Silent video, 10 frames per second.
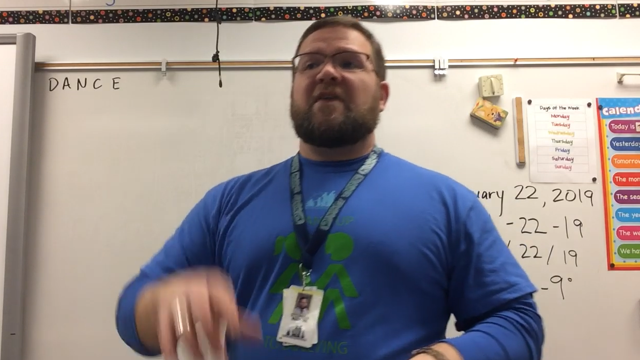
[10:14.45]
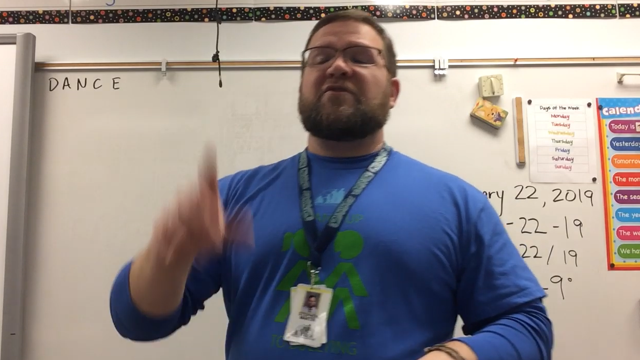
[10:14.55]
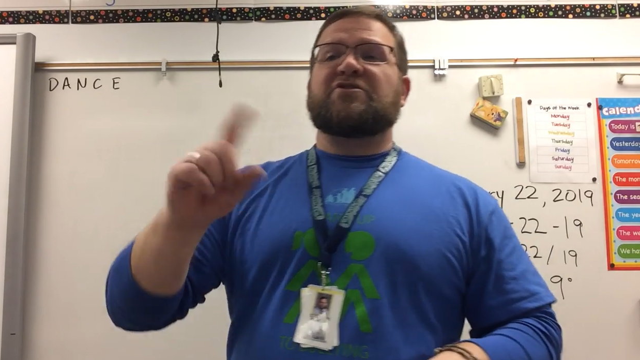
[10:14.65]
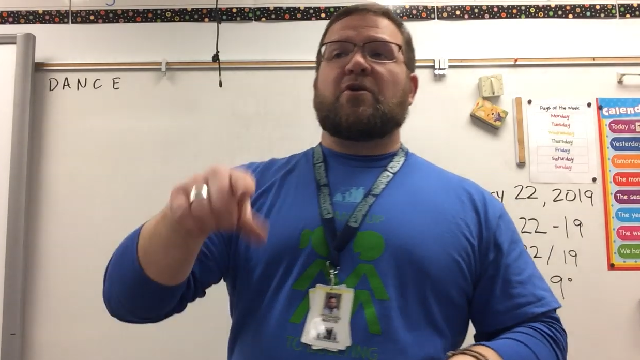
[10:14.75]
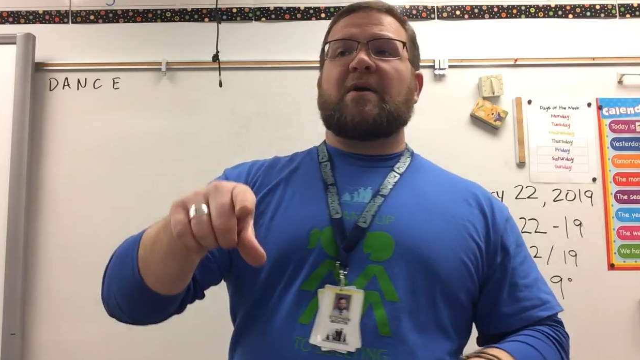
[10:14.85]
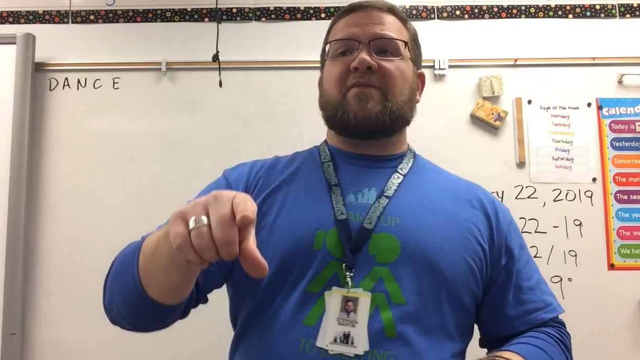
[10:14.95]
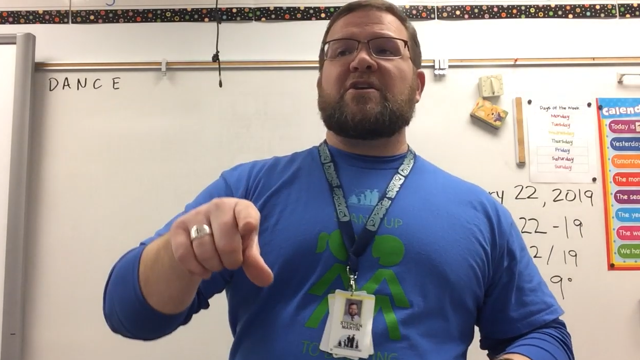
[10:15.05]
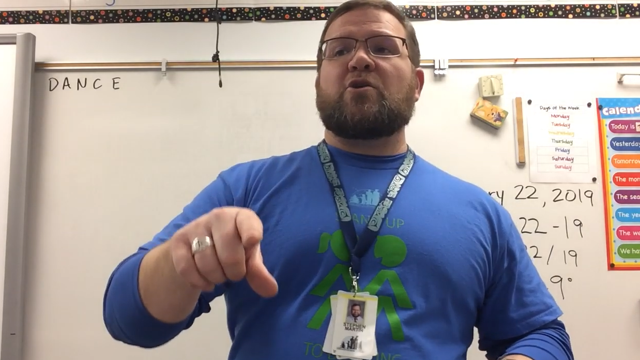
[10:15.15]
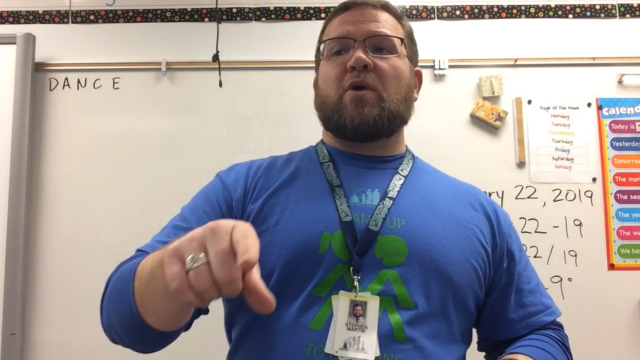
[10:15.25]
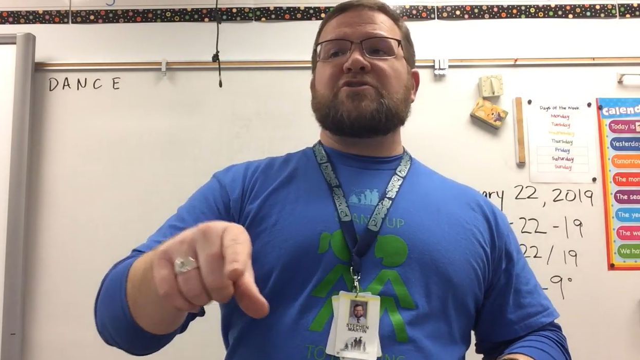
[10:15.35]
If you don't have
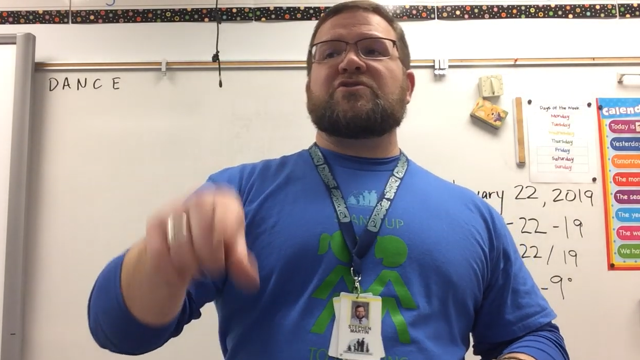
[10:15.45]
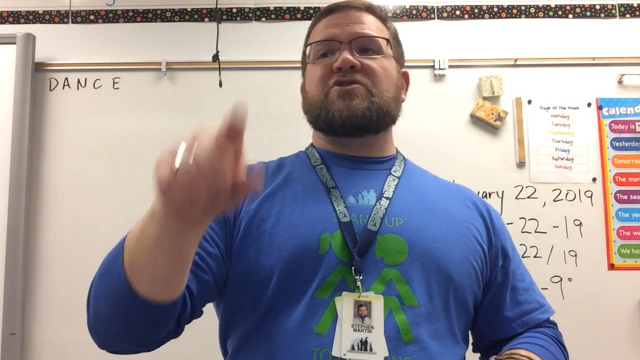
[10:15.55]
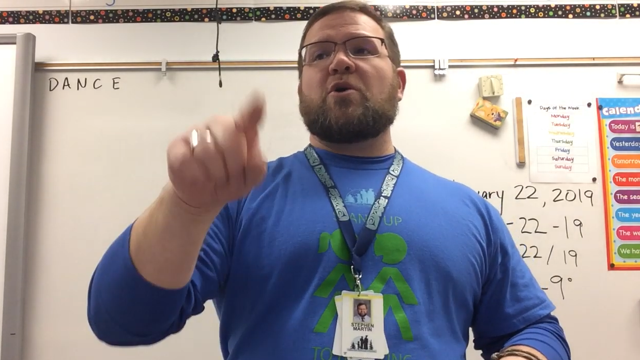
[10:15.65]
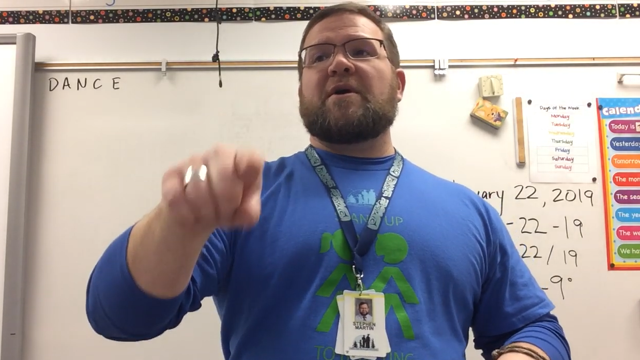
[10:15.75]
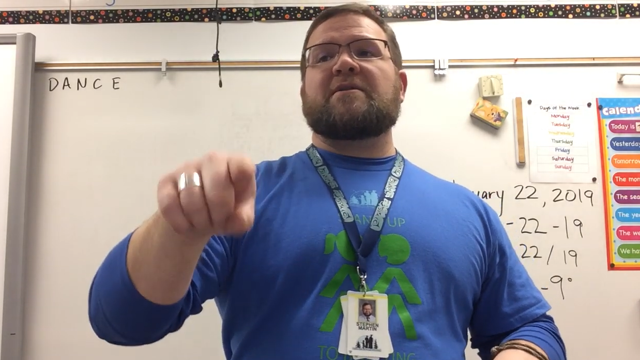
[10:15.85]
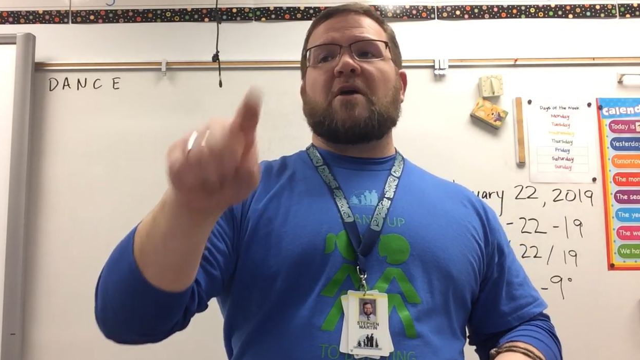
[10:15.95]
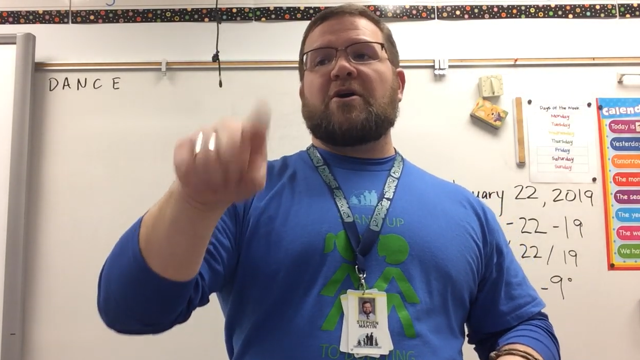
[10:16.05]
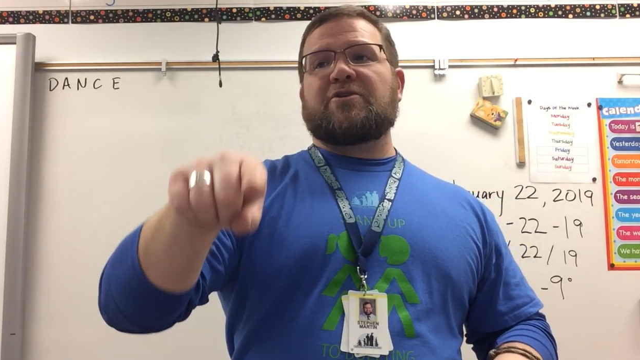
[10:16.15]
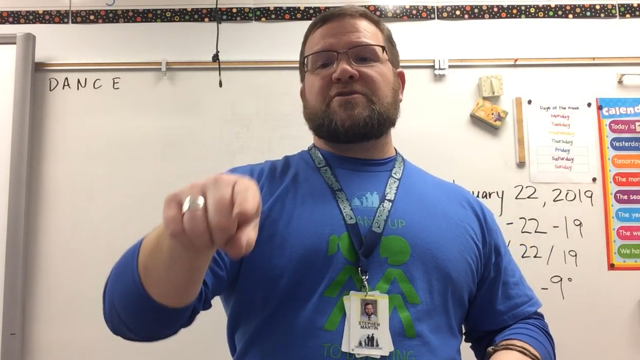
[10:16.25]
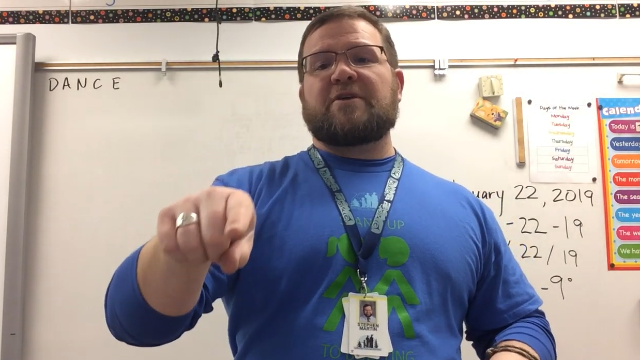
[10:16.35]
any questions, go ahead and
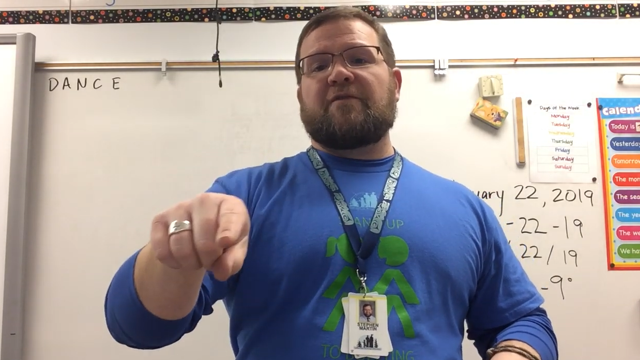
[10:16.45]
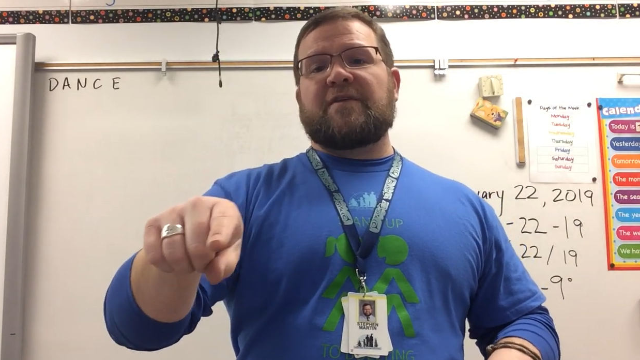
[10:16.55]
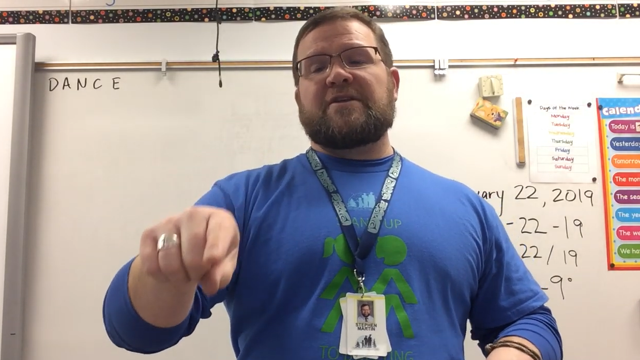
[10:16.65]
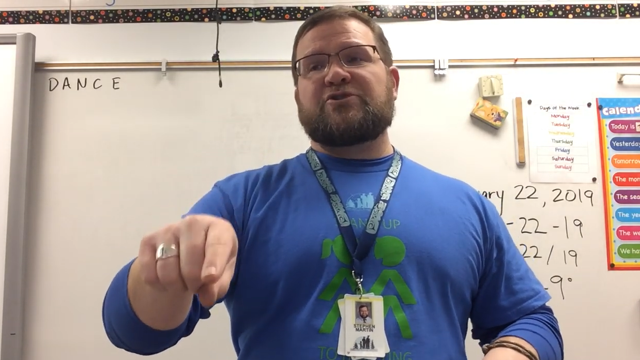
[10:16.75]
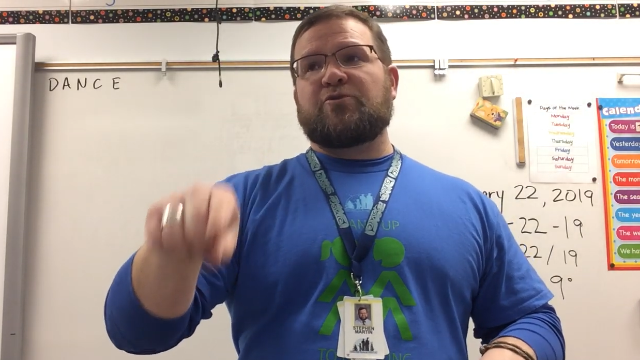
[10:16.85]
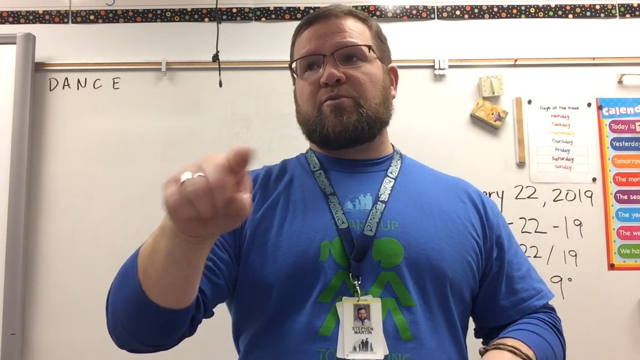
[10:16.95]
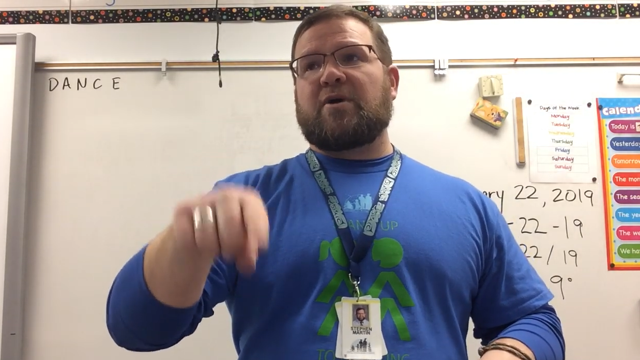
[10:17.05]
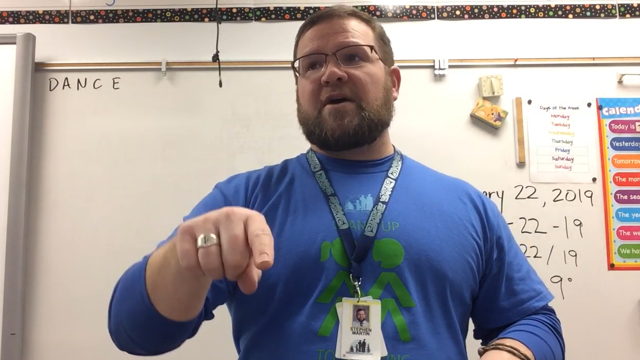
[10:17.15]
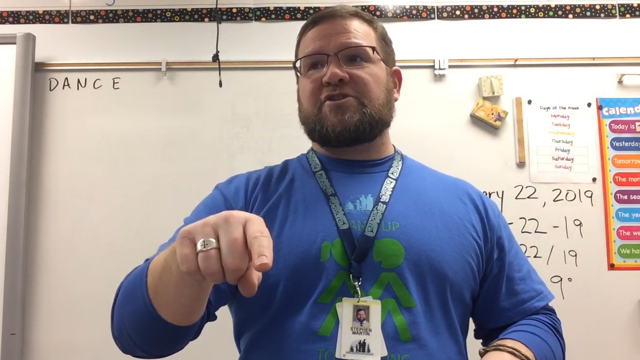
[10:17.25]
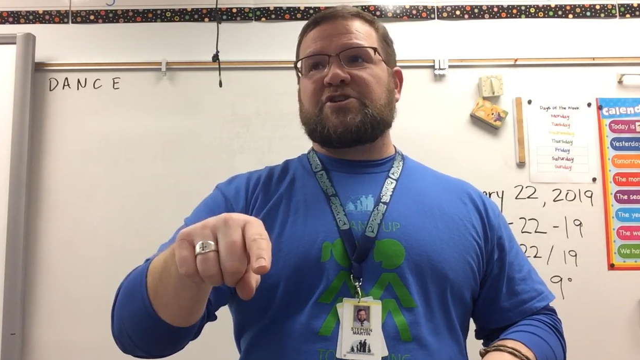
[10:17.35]
log yourself into
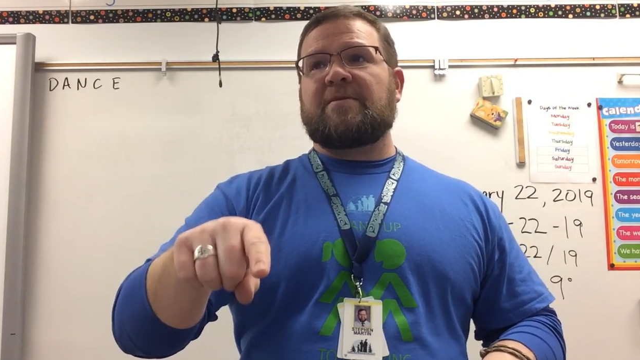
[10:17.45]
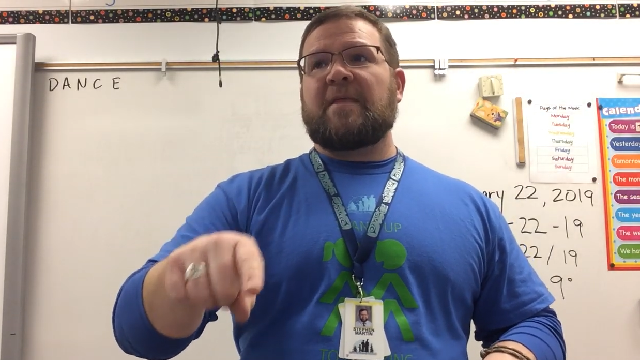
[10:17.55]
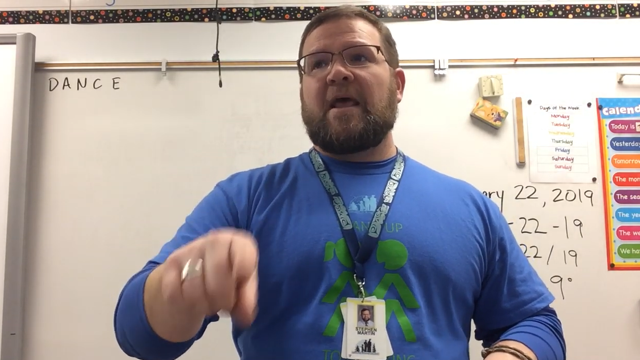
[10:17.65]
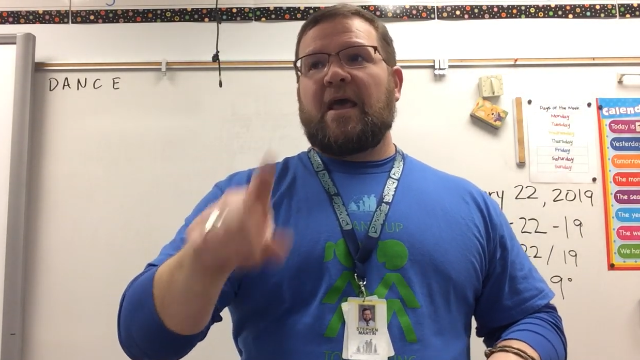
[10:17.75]
Prodigy,